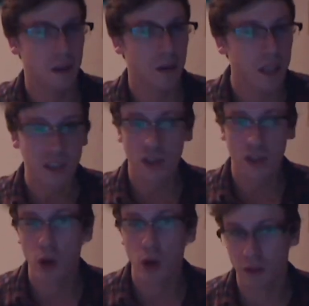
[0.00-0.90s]
easier
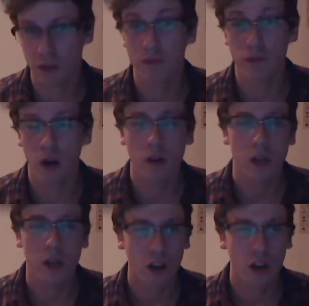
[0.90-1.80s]
to program for,
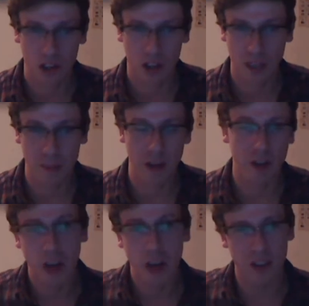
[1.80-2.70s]
and not
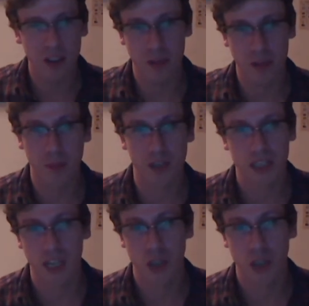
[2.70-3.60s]
limited, and then the
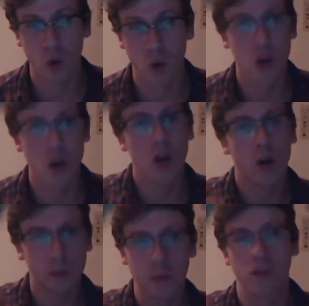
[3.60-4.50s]
PlayStation 1,
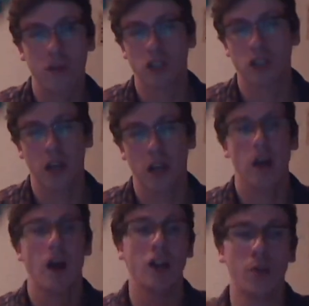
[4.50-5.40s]
which was obviously
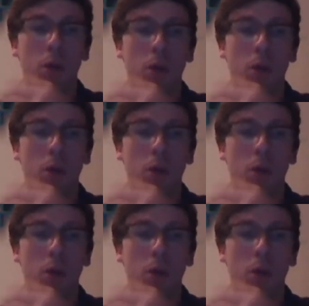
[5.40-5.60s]
a lot more